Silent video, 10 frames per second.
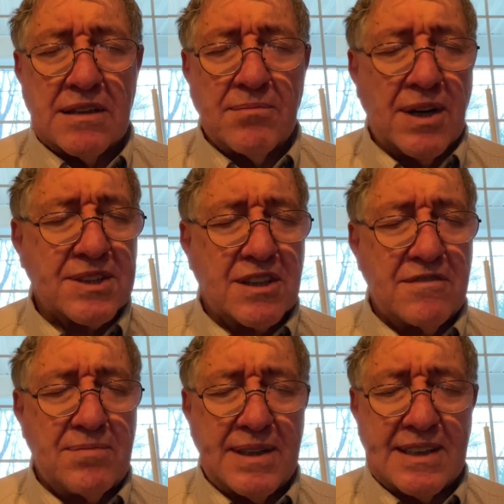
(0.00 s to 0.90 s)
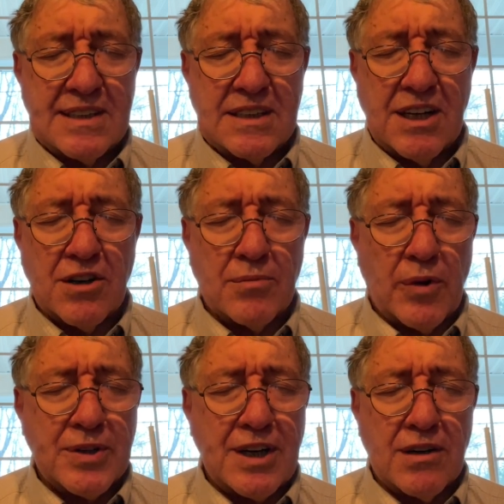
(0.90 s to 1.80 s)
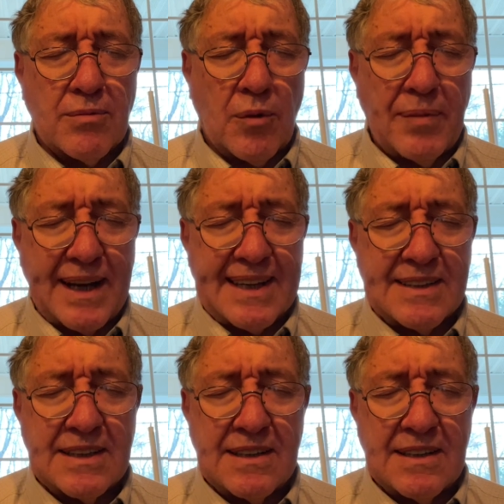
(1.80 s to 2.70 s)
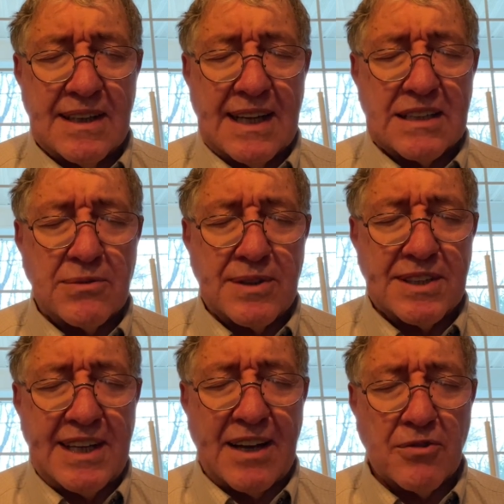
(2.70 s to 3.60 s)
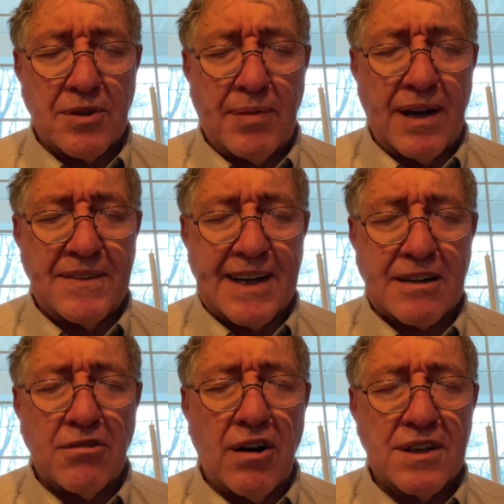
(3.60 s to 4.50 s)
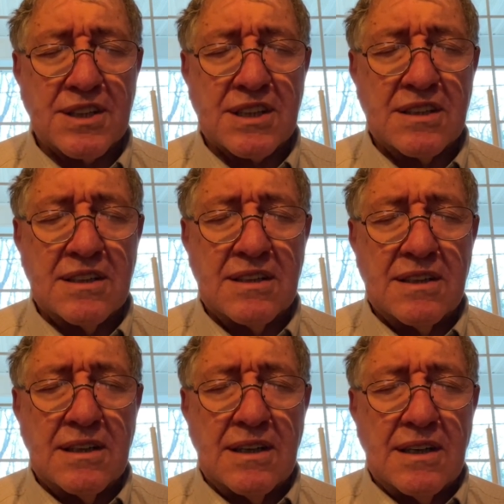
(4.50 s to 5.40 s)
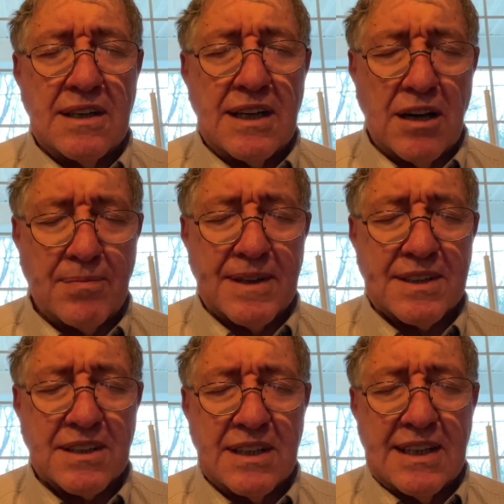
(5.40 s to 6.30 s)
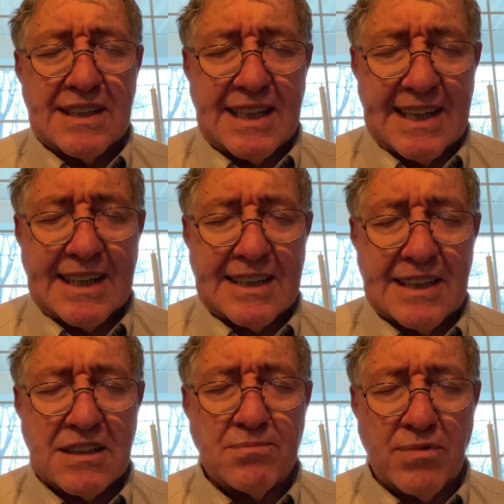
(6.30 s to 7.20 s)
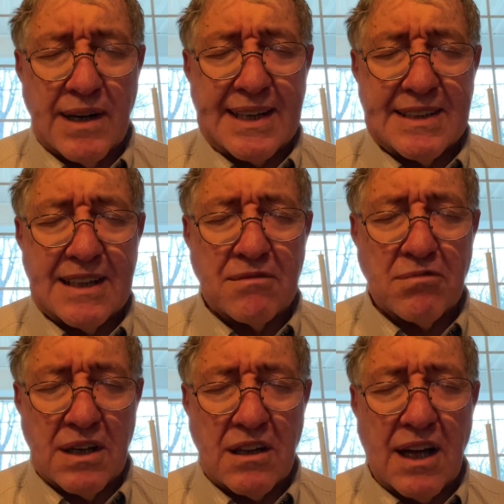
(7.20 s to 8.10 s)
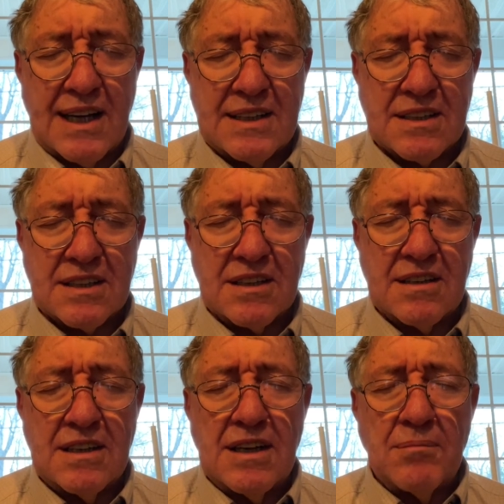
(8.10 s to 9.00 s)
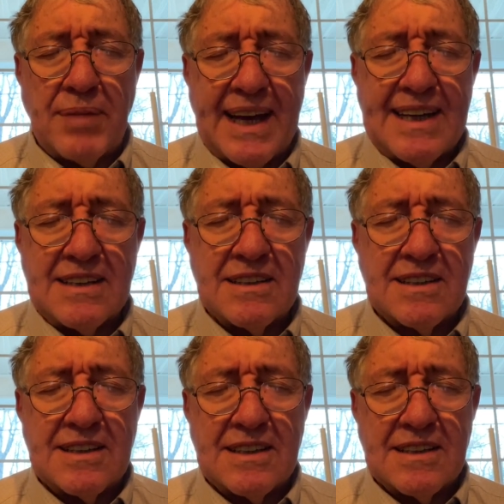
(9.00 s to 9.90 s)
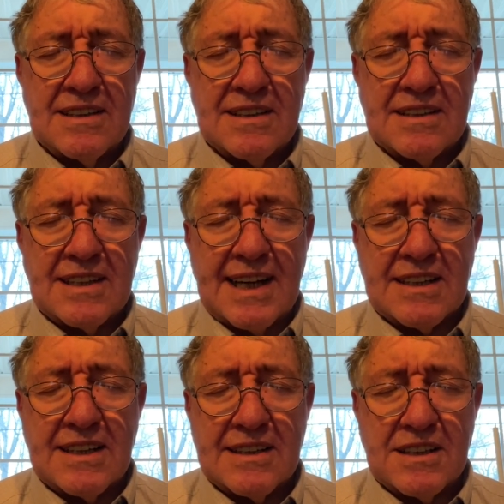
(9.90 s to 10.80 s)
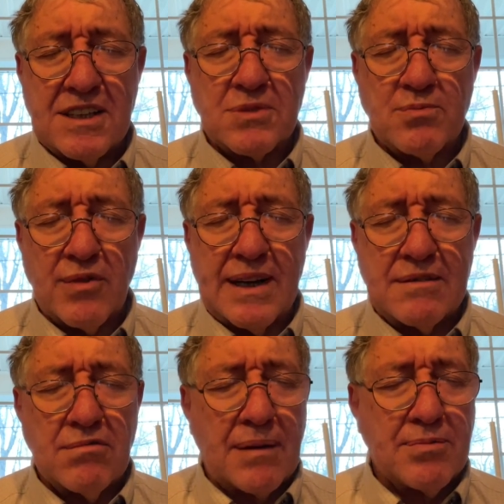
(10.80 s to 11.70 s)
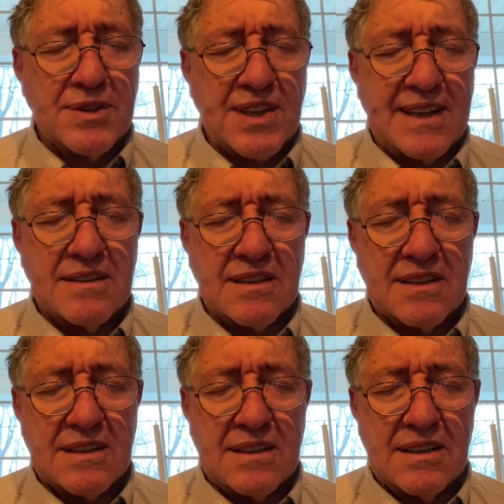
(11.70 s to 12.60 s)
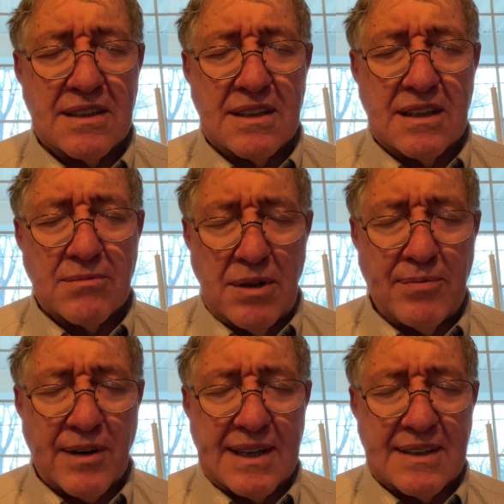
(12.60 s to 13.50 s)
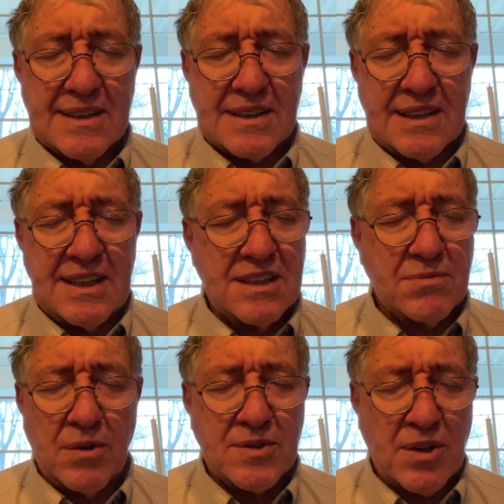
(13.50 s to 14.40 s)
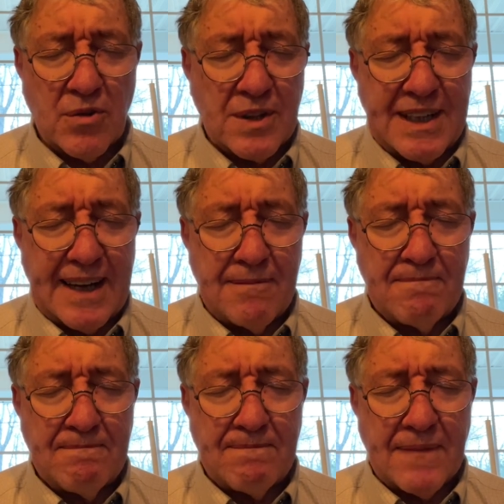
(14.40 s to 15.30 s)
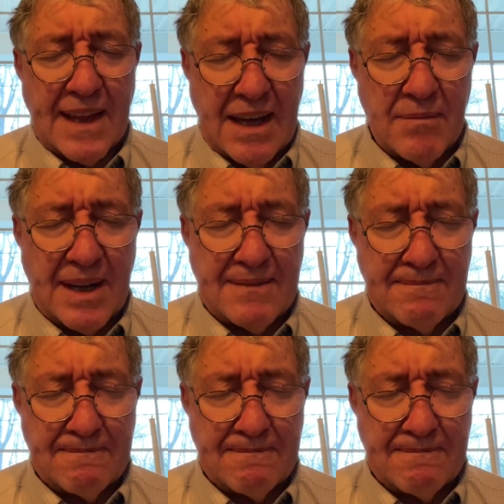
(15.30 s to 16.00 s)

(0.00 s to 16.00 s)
must have been in terrible, terrible pain as it was nailed upon that cross. Mm-hmm. Help us take this bread and realize the pain that this bread represents. We pray this in his most holy name. Amen.